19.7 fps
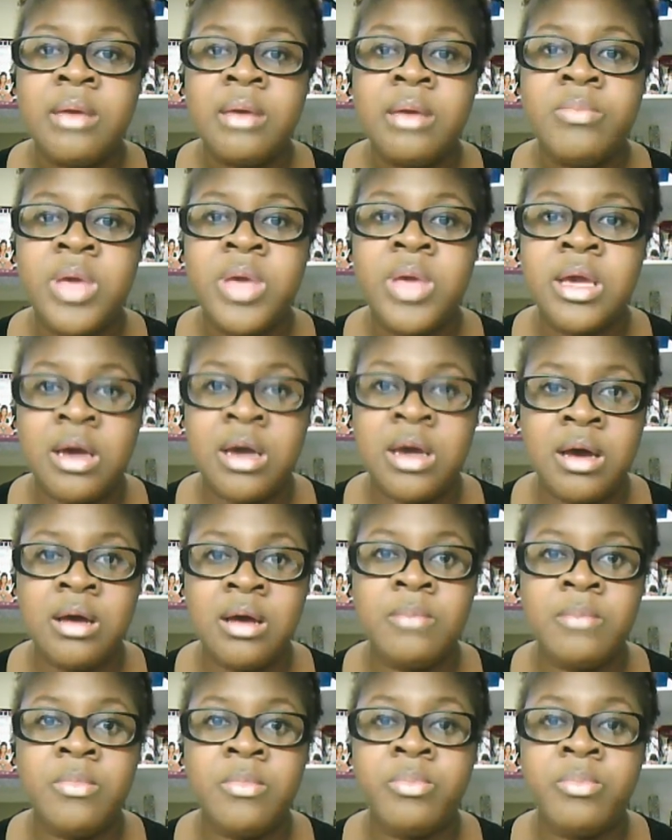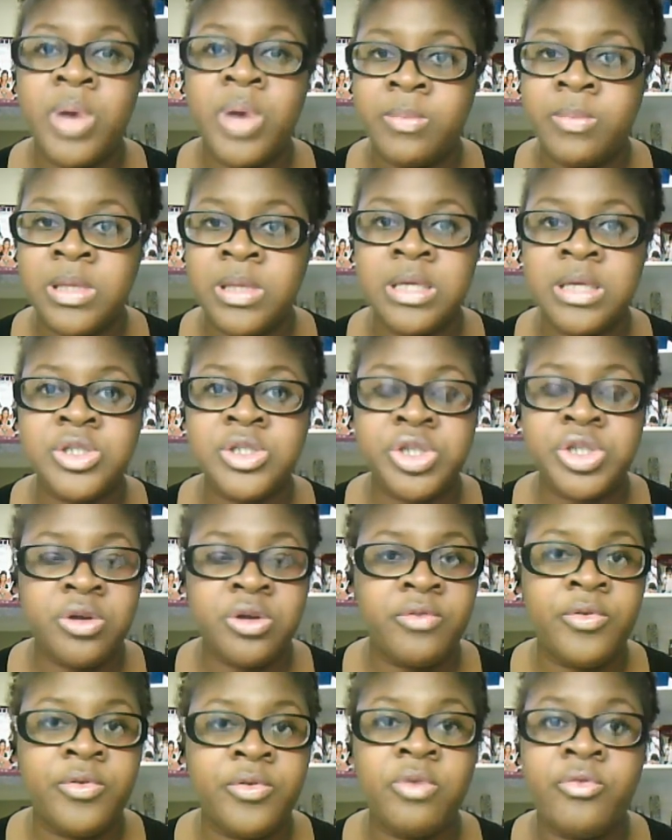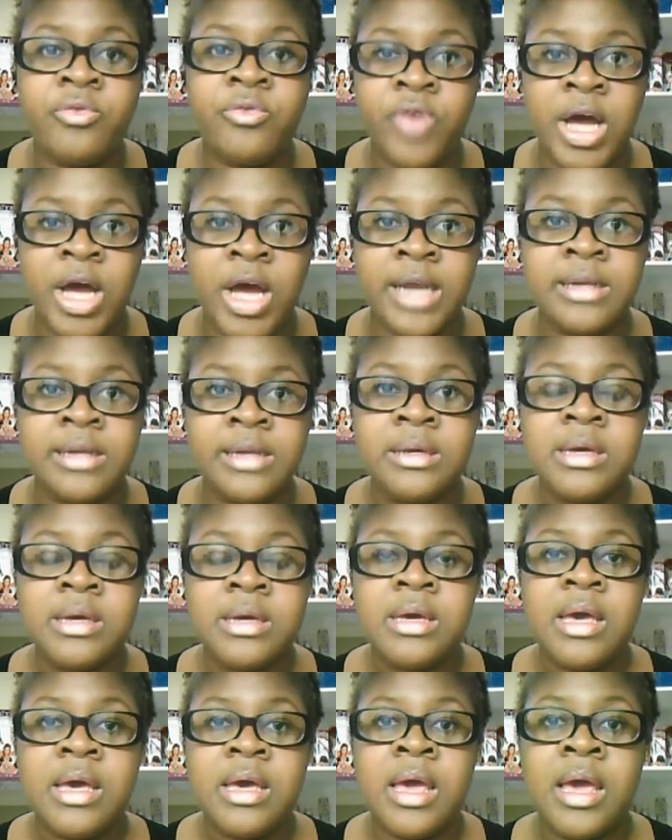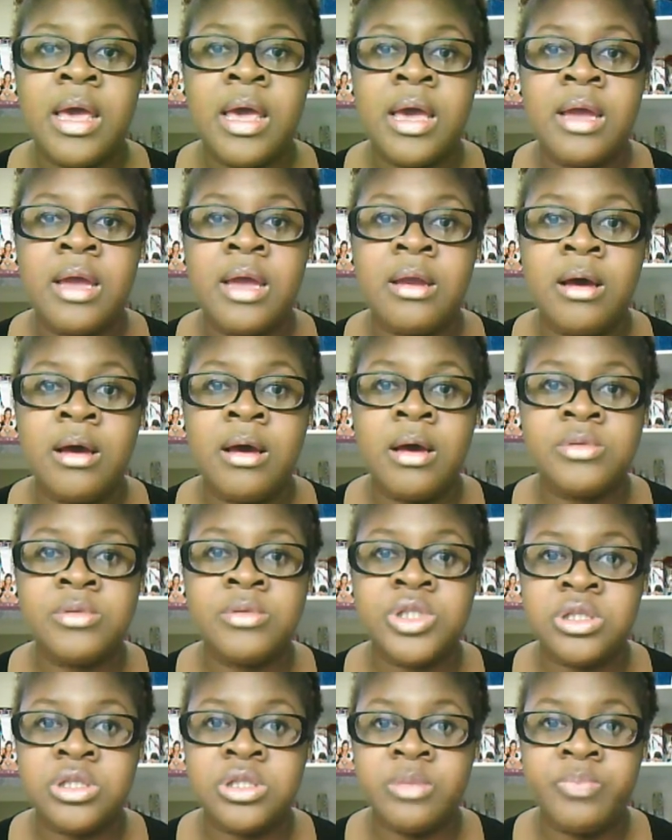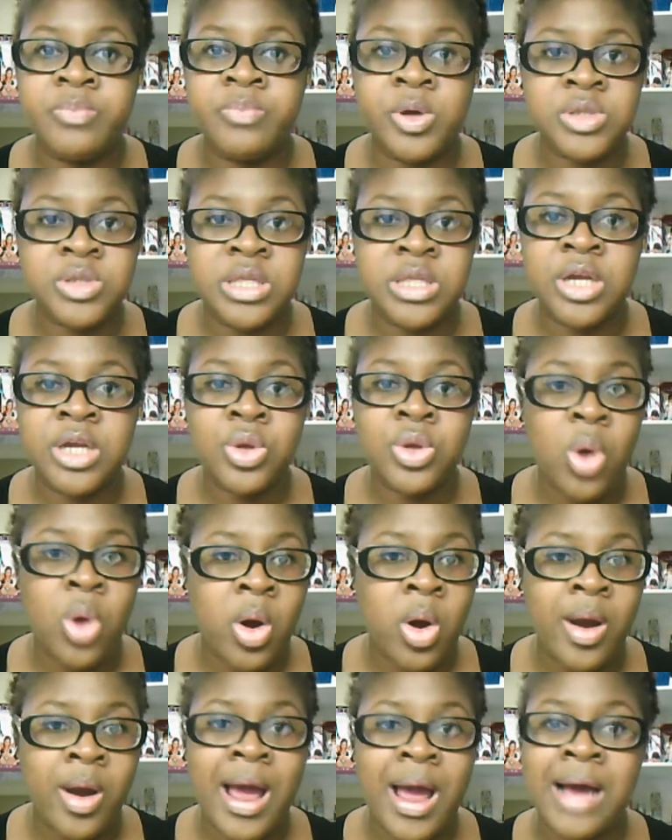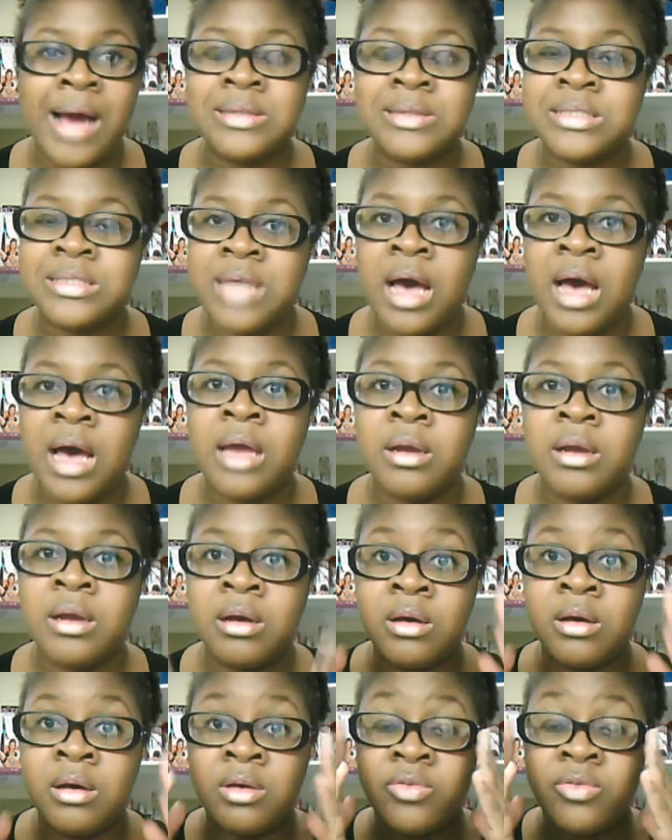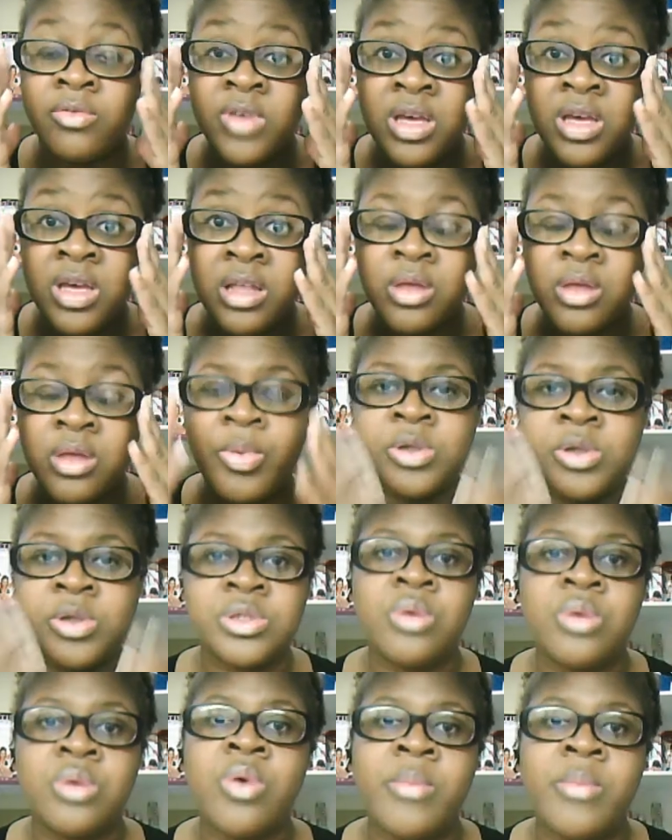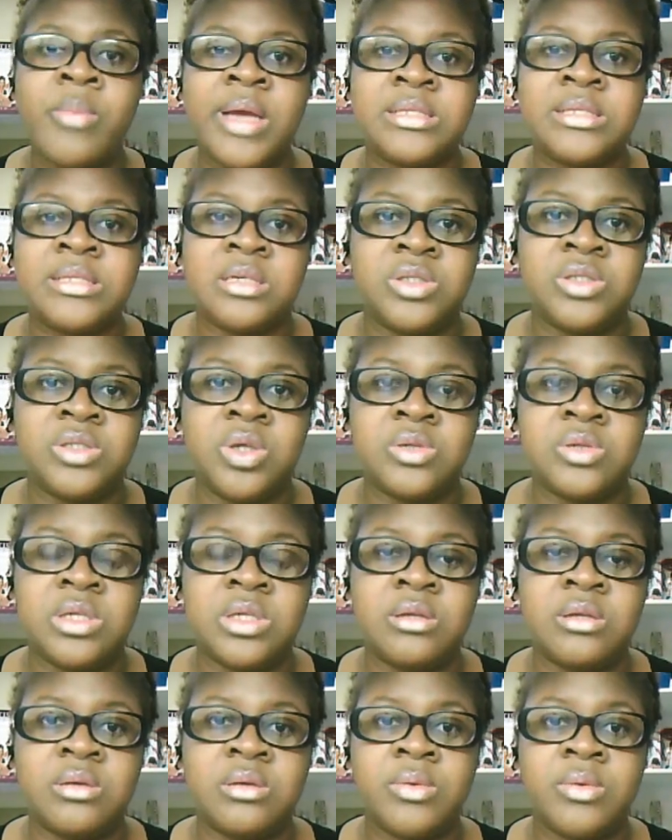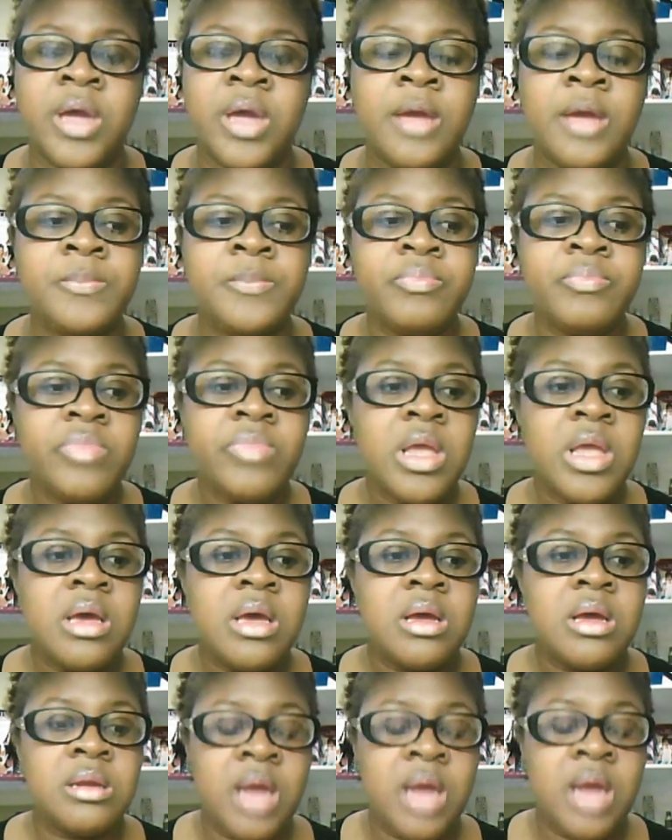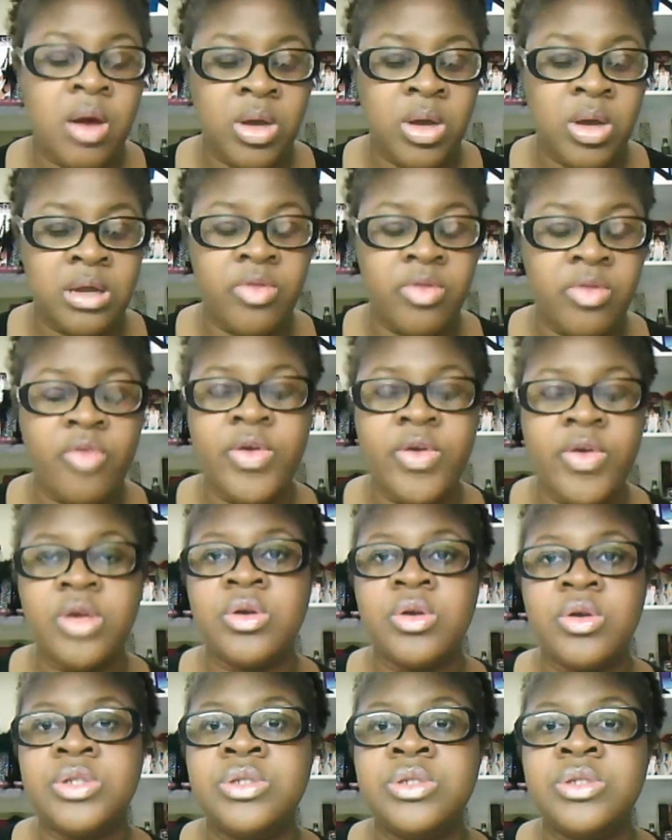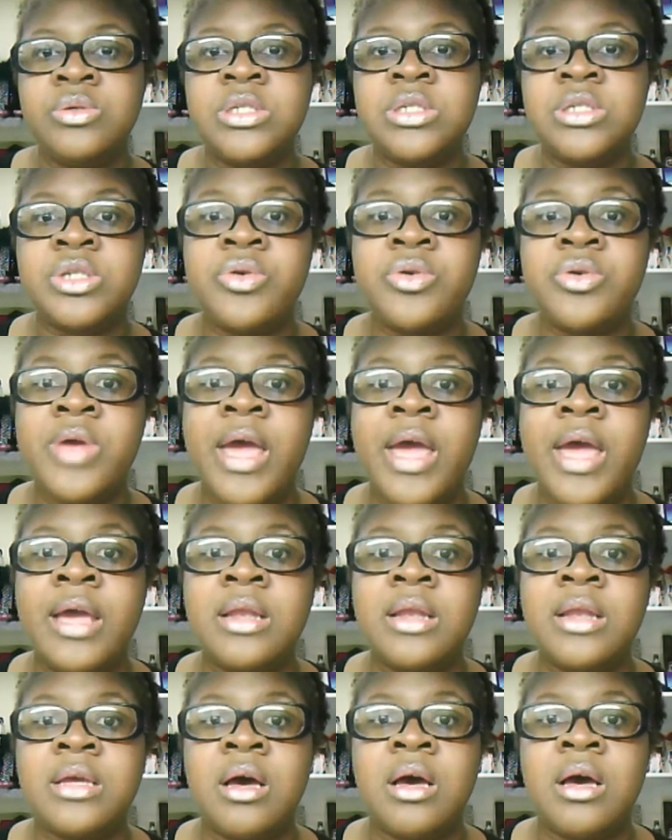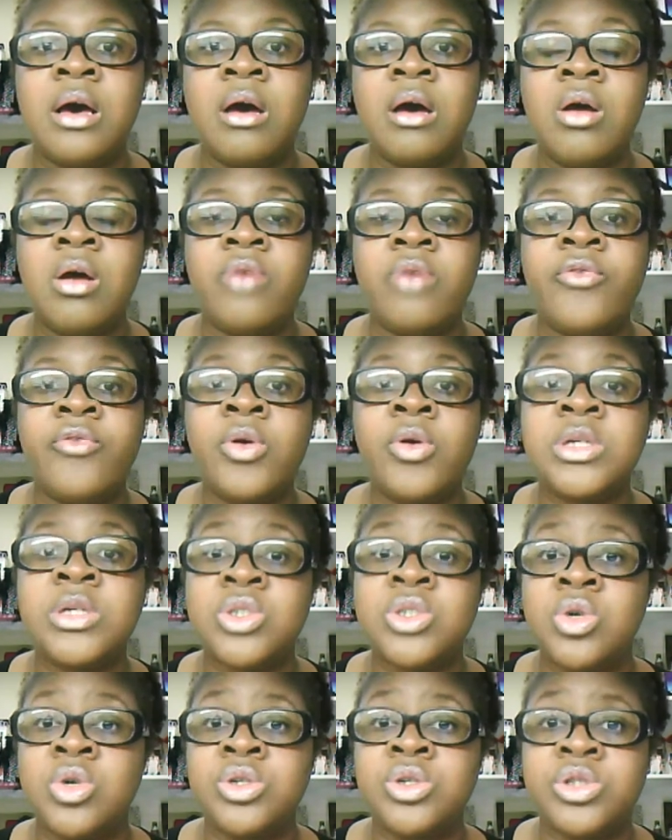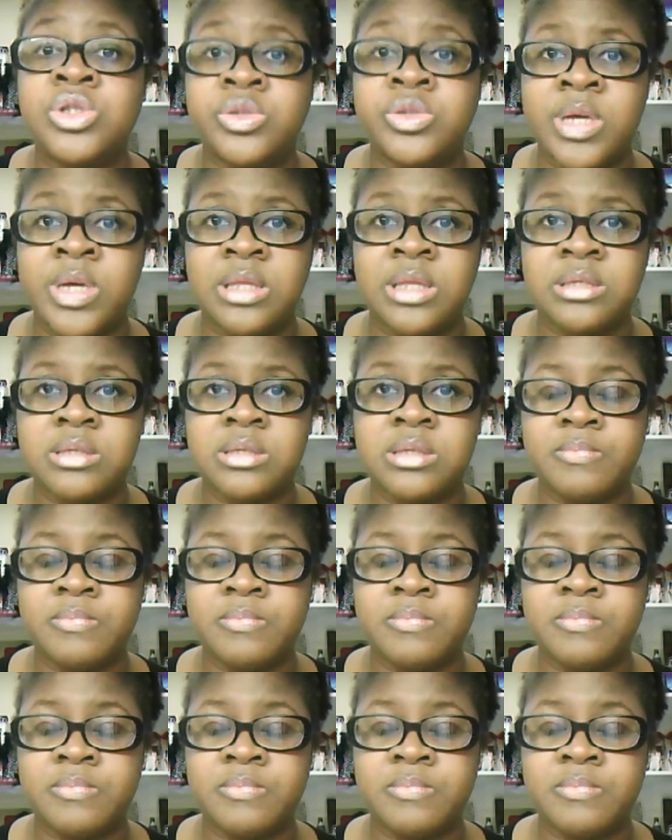become bubbly, cheerful, fun, and just the person that you are outside of the personal romance consultant. Okay. Now, another thing you can do is create focus on your strengths.